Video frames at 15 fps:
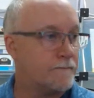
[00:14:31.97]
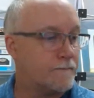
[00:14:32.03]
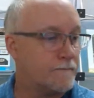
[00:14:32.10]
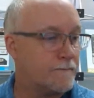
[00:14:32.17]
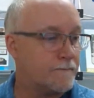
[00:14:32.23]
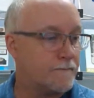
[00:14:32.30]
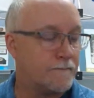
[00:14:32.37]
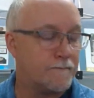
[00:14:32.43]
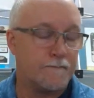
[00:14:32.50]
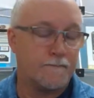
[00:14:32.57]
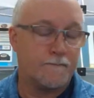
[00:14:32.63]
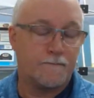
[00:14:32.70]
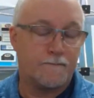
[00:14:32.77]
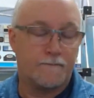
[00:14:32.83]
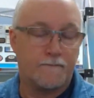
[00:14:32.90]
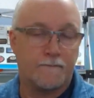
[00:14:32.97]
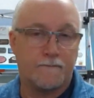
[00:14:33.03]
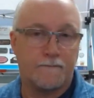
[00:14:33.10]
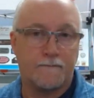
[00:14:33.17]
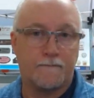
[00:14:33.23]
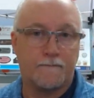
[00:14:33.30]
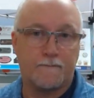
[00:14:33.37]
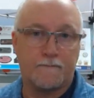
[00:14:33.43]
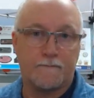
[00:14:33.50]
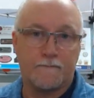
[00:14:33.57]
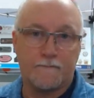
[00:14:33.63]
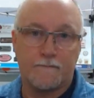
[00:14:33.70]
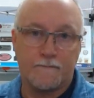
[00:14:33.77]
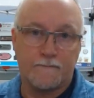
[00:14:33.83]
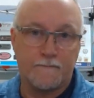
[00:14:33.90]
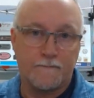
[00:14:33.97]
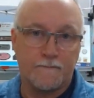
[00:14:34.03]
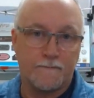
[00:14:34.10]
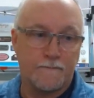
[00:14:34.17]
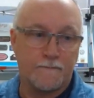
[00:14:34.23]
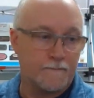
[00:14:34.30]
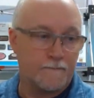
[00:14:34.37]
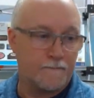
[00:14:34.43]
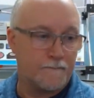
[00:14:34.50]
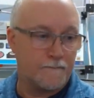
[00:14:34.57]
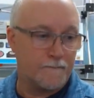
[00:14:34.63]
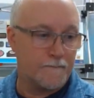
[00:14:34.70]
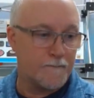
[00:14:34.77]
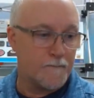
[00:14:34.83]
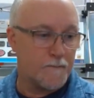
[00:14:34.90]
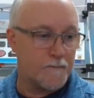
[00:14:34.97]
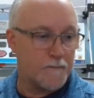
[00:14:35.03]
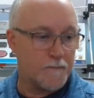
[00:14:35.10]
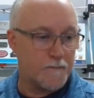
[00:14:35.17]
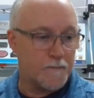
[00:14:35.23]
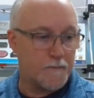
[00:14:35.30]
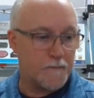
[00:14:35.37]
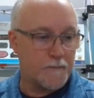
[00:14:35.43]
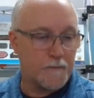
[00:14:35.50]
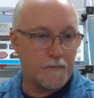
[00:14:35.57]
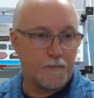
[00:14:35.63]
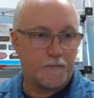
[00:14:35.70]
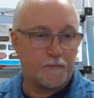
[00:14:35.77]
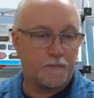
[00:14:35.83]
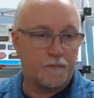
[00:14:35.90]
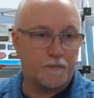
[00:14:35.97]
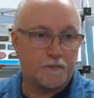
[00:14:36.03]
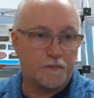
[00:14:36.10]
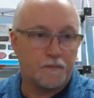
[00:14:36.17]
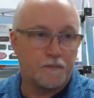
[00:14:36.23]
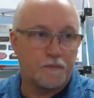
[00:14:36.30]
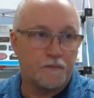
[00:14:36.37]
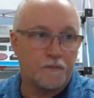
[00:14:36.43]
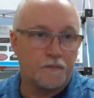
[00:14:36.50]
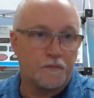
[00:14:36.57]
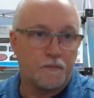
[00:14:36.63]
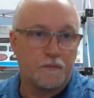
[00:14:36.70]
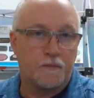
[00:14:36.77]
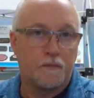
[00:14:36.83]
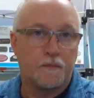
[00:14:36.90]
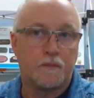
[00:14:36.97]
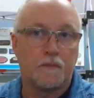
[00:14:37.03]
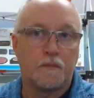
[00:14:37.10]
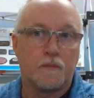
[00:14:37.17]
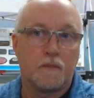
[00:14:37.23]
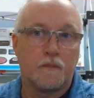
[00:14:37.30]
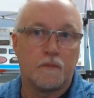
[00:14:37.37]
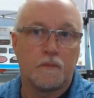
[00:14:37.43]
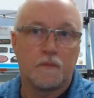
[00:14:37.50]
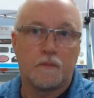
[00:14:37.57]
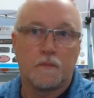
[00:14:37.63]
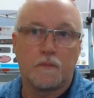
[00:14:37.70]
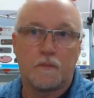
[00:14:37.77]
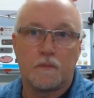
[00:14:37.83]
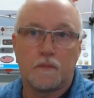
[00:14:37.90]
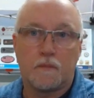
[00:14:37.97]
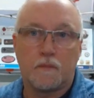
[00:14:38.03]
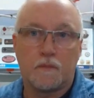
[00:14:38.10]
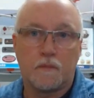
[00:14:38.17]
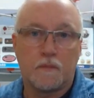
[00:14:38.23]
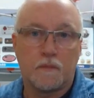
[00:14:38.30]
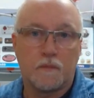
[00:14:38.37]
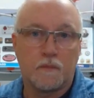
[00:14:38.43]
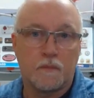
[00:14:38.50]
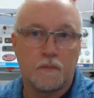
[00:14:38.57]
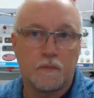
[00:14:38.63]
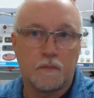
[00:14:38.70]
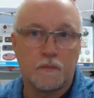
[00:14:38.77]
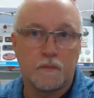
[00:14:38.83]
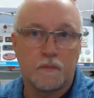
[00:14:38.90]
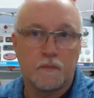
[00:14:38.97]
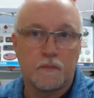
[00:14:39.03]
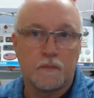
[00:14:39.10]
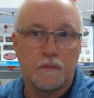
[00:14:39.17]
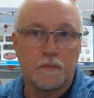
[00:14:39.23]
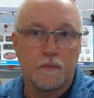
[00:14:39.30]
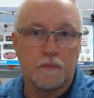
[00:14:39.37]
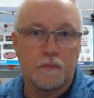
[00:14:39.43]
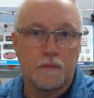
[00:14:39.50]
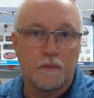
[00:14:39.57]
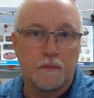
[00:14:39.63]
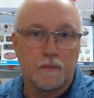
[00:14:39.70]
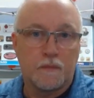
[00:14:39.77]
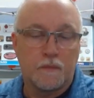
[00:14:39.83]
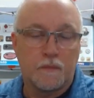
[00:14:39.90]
[no speech]